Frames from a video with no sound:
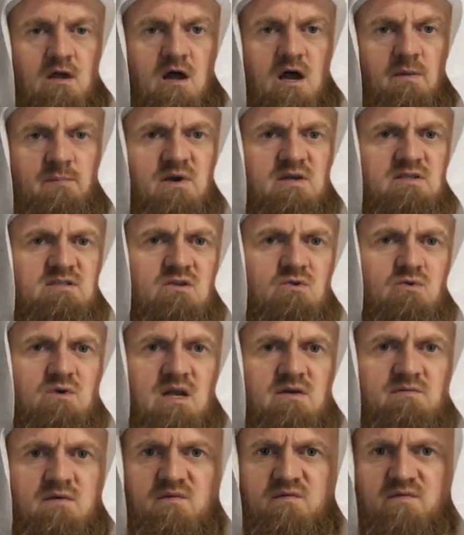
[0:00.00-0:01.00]
A person who
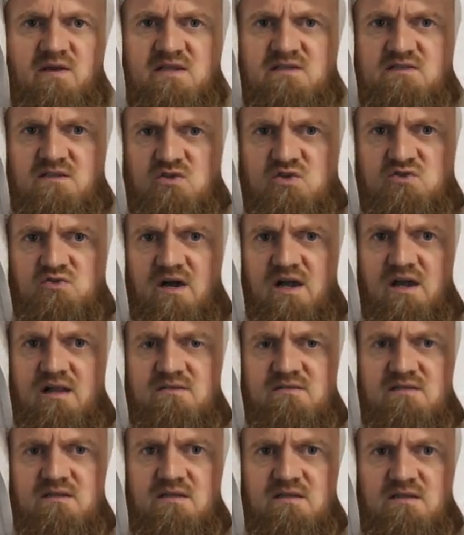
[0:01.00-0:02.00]
never faced the
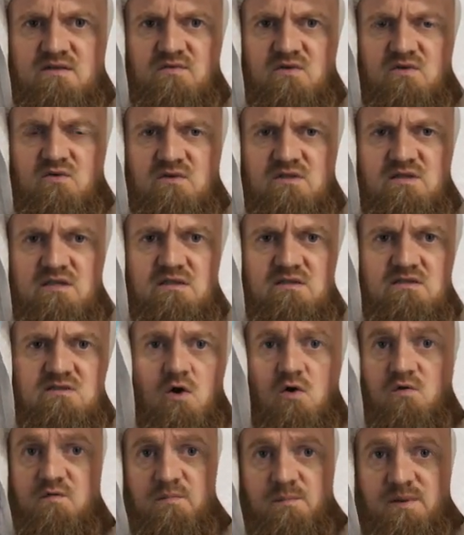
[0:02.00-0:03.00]
trials and the difficulties
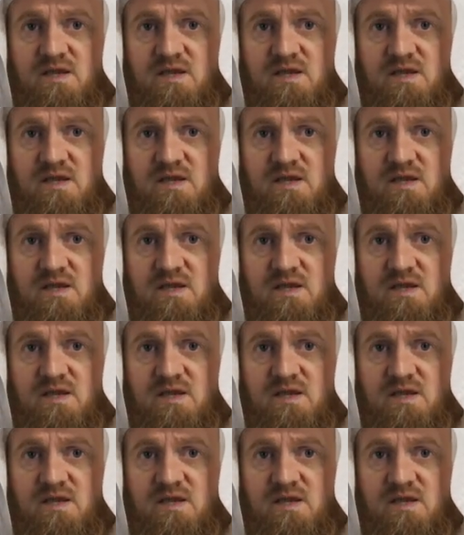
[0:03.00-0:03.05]
of